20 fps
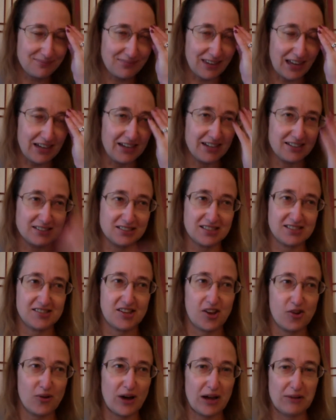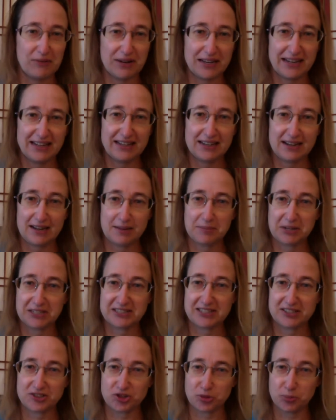And so I went in, and my
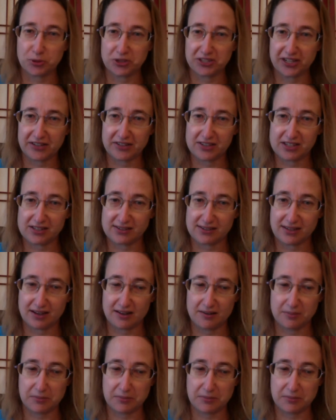sister pulled out this